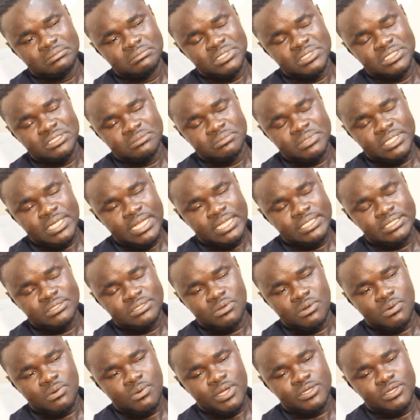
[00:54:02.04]
It means
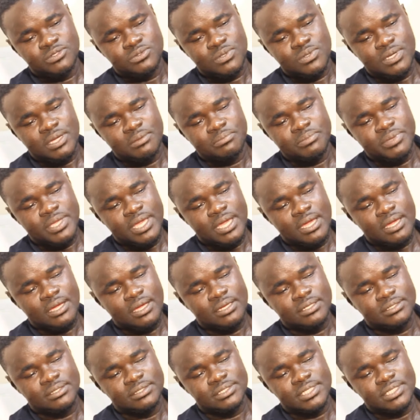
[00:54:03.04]
until we come to
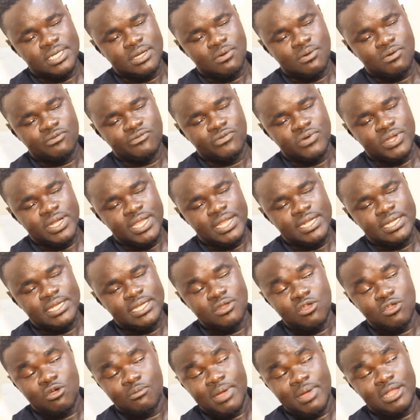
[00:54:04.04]
Zambia, the encophone
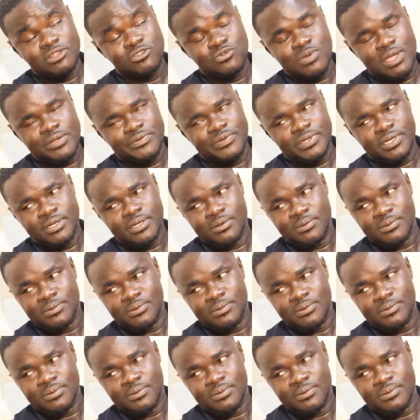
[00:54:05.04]
dinner I'm at work in it.